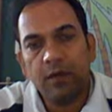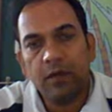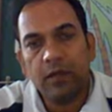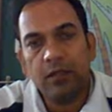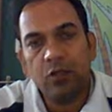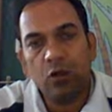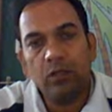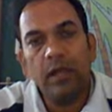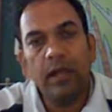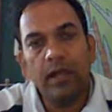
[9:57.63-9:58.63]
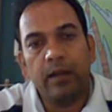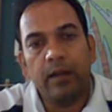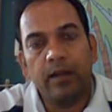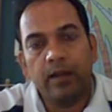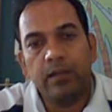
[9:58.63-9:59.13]
It's on the air.
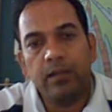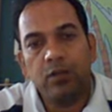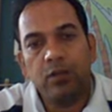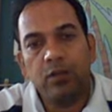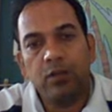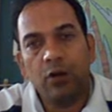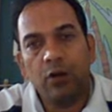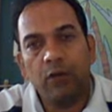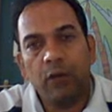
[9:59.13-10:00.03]
There is installation of